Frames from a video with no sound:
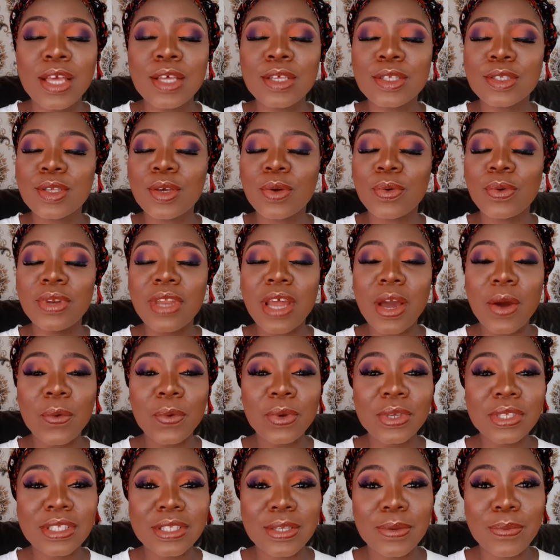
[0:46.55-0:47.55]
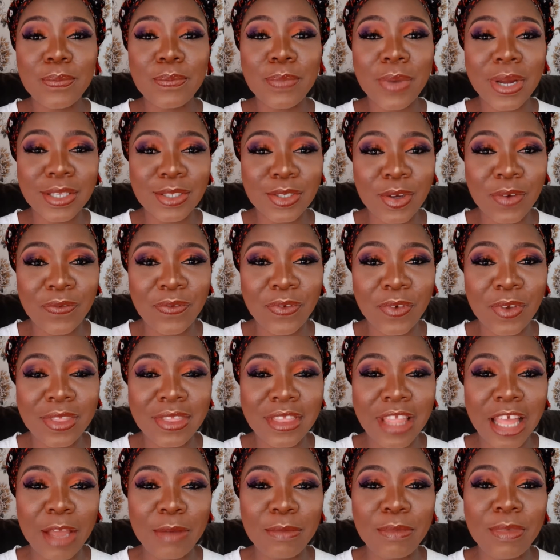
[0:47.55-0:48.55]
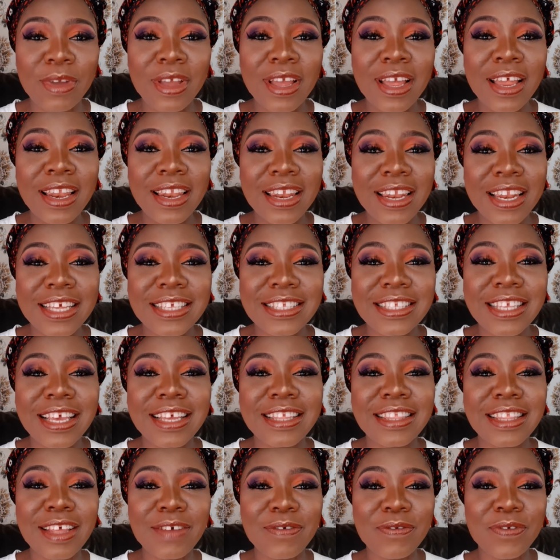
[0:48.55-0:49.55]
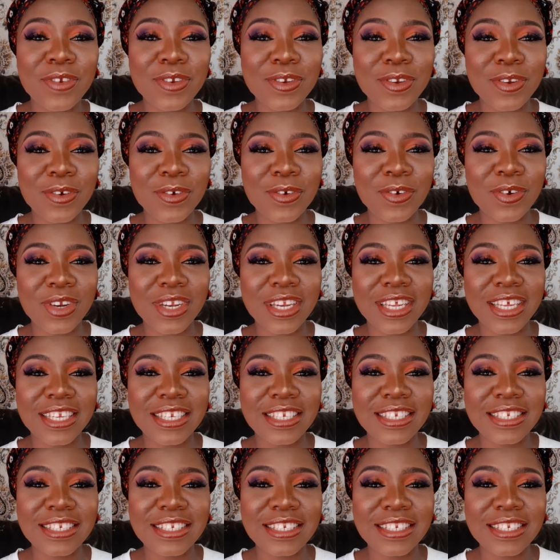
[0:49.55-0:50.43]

So without wasting much of your time, let's get the video rolling.